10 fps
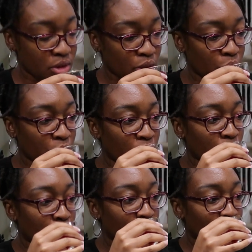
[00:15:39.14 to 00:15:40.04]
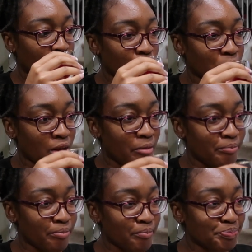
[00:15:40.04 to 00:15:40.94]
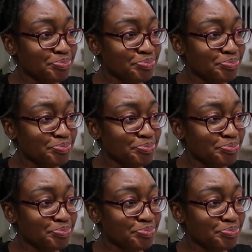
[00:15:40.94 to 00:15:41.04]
Nothing is said.